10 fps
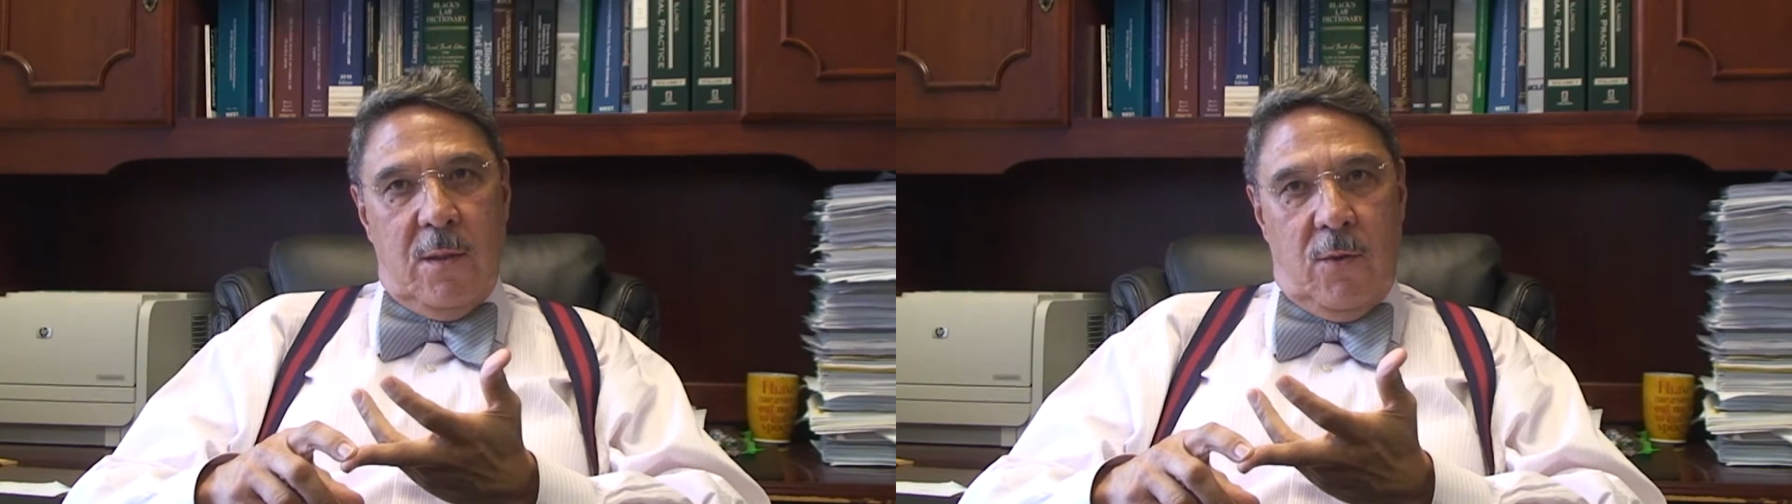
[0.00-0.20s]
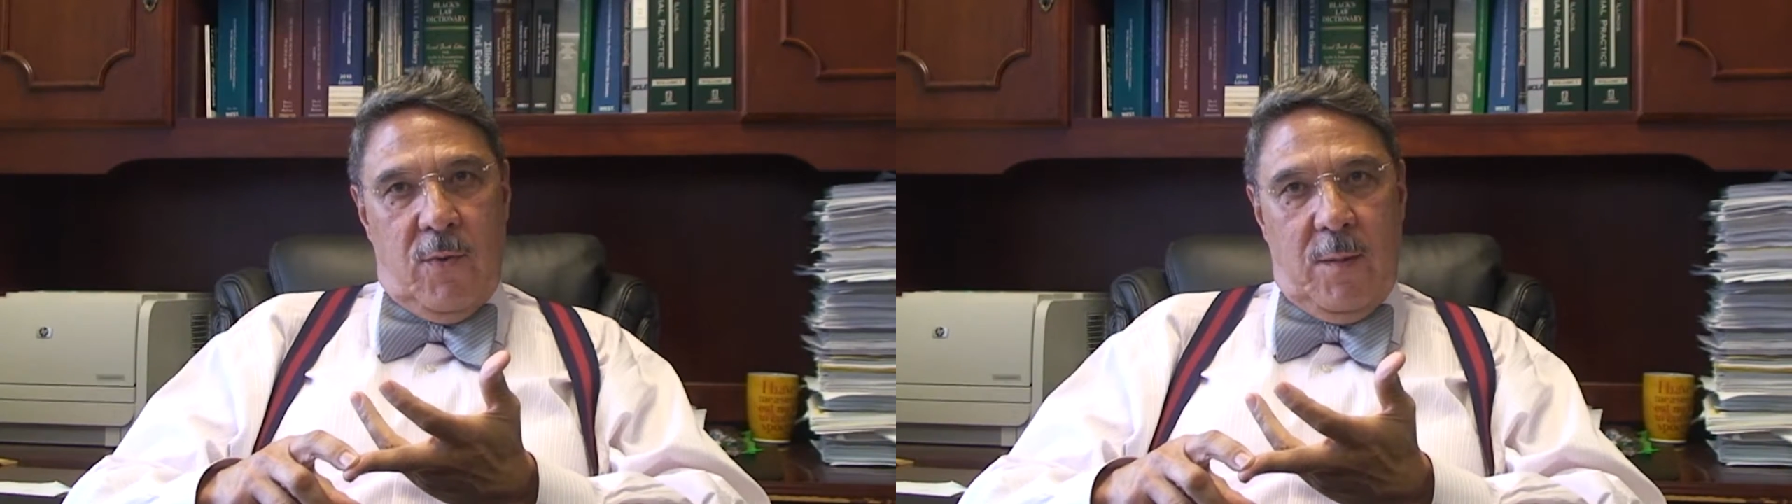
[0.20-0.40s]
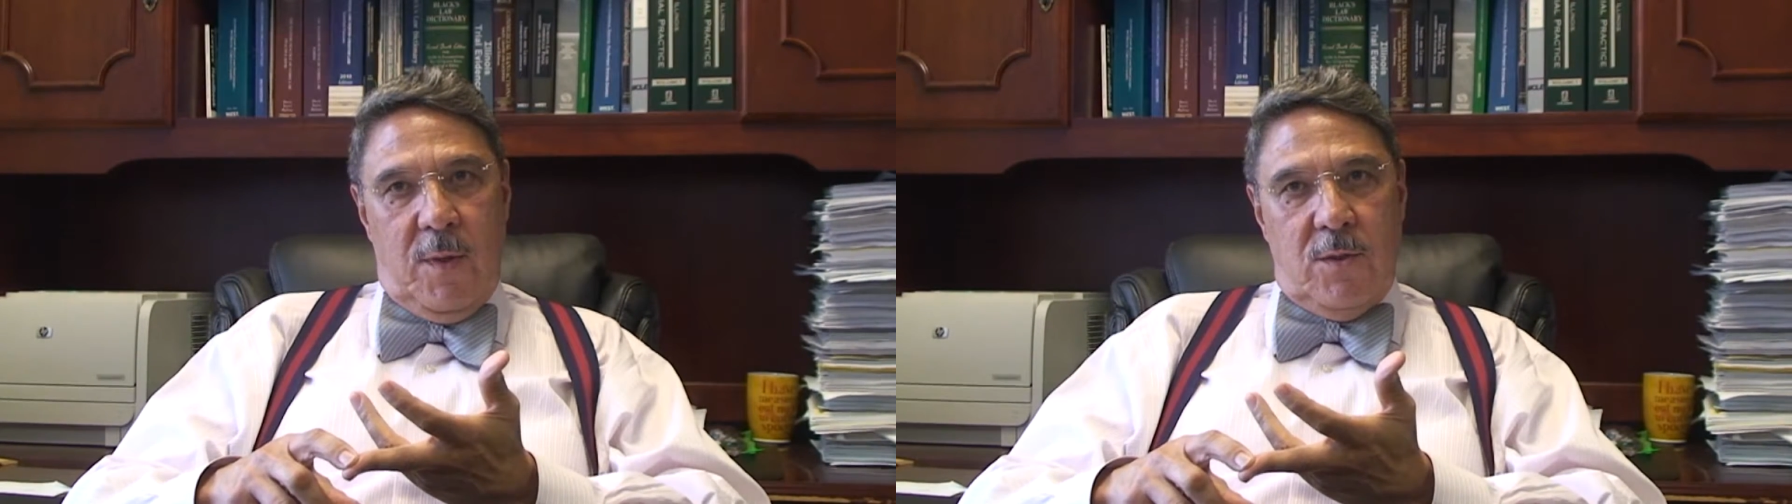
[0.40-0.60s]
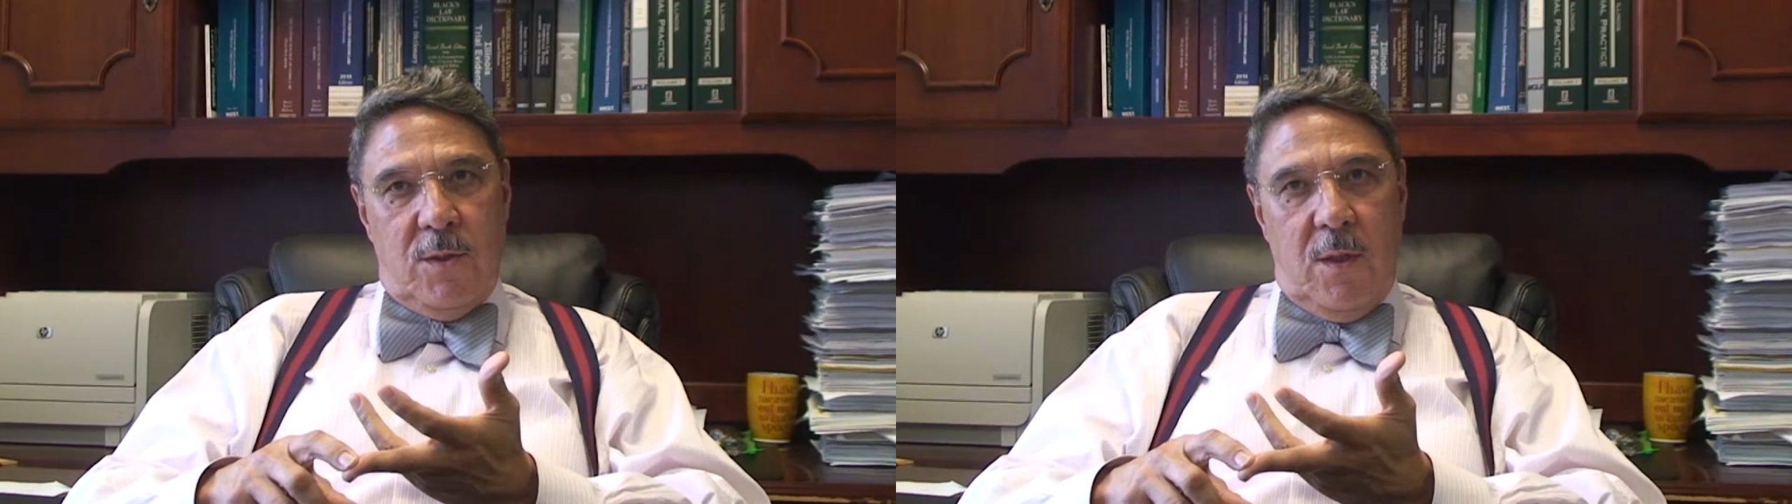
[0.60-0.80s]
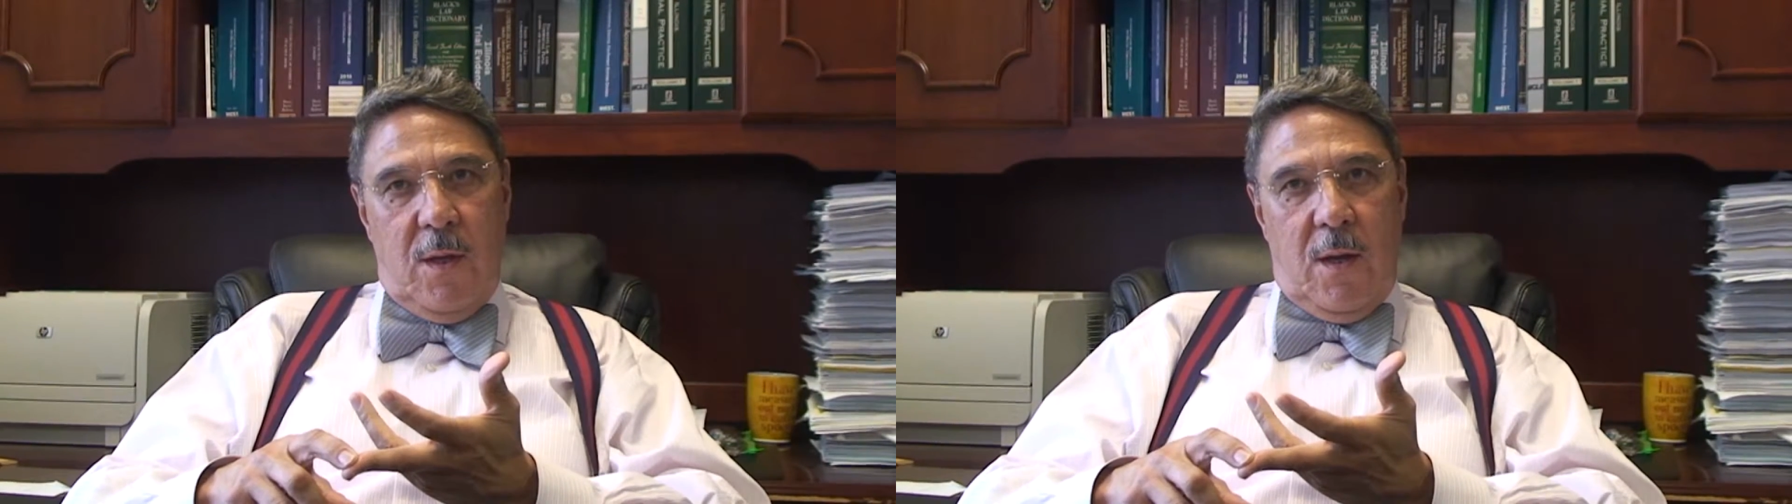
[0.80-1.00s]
agreements,